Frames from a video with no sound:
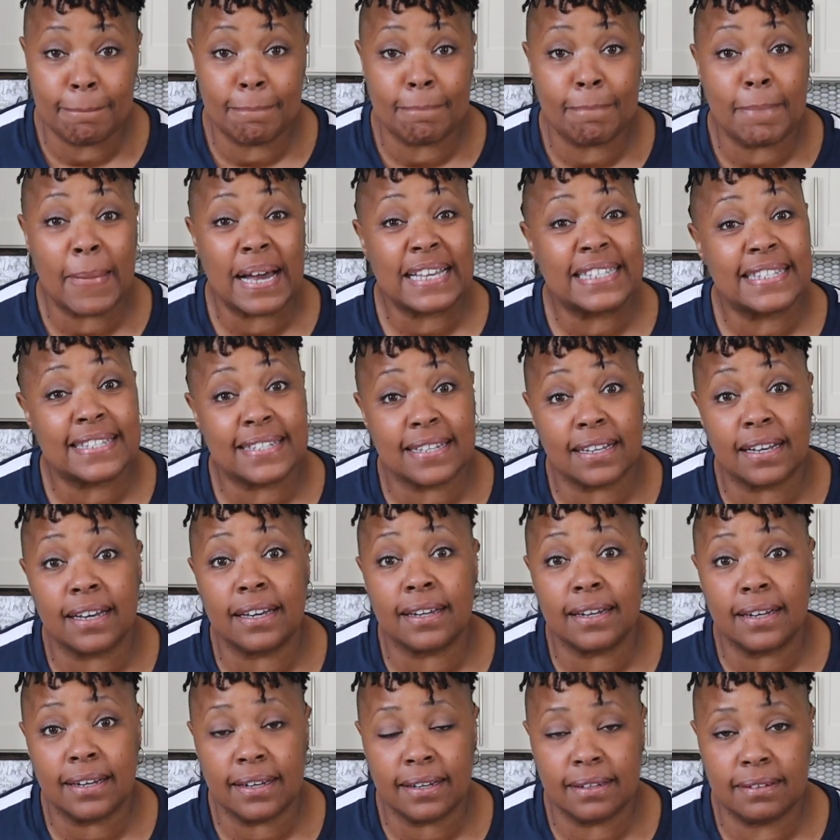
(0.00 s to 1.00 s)
my
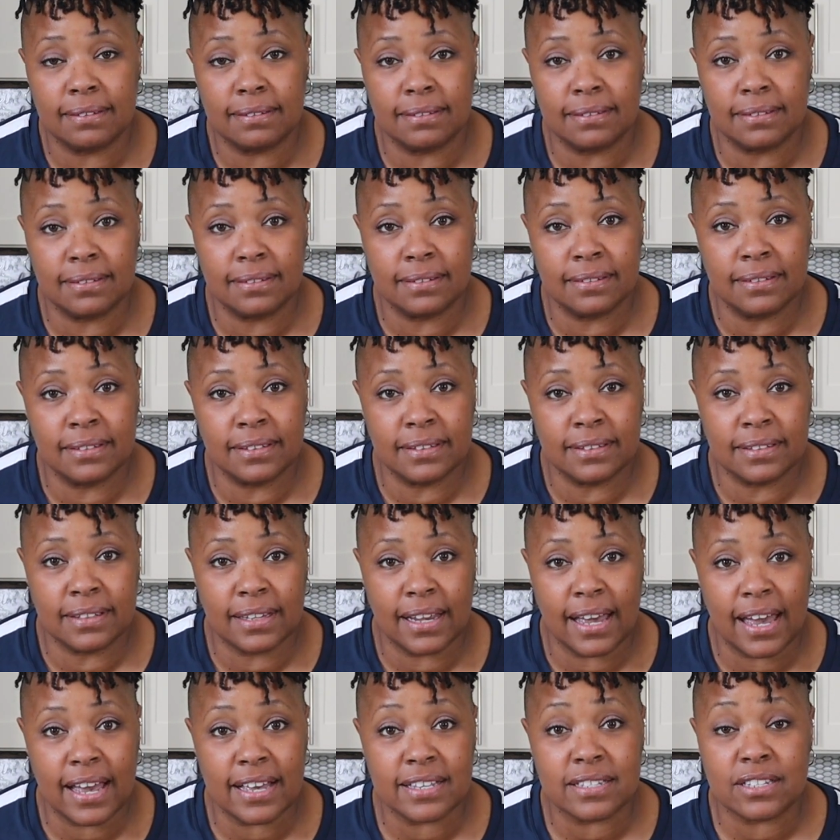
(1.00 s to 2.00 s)
son
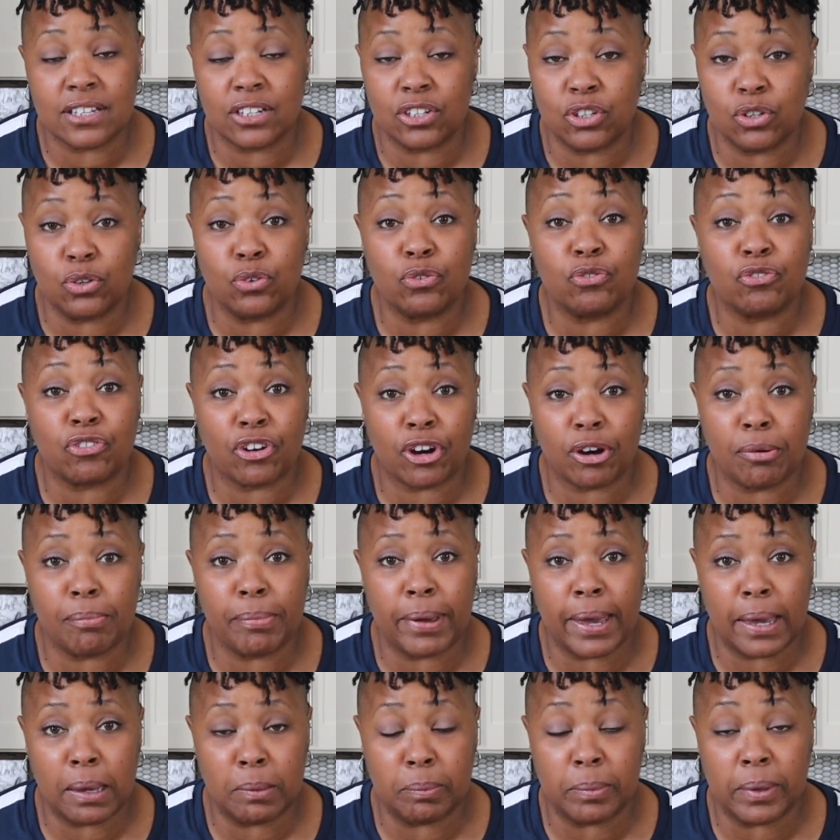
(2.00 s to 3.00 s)
has a new fur
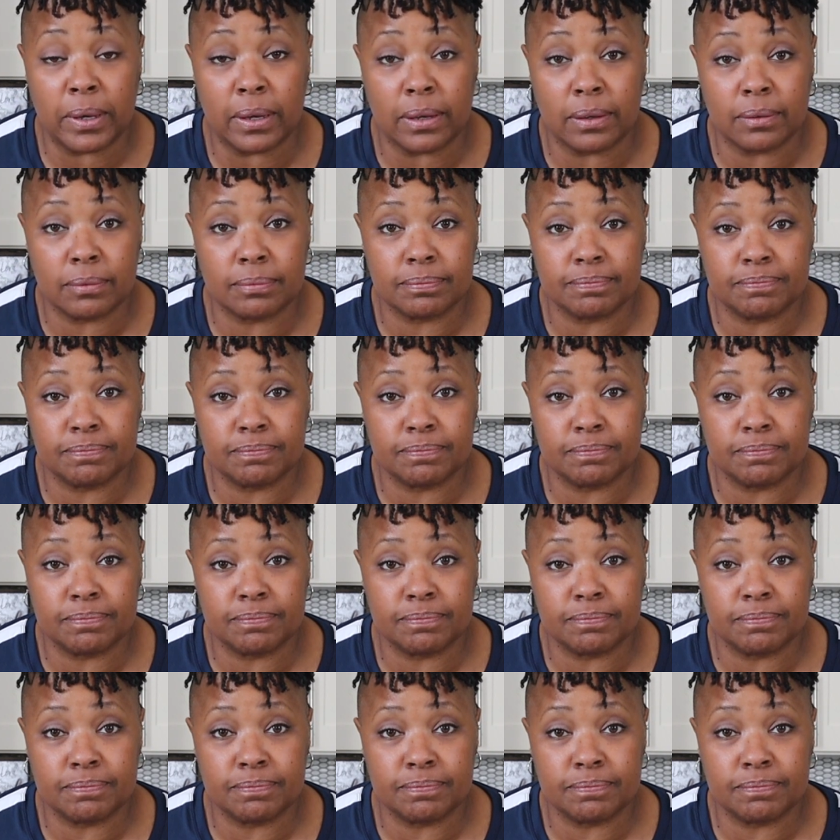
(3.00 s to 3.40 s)
baby.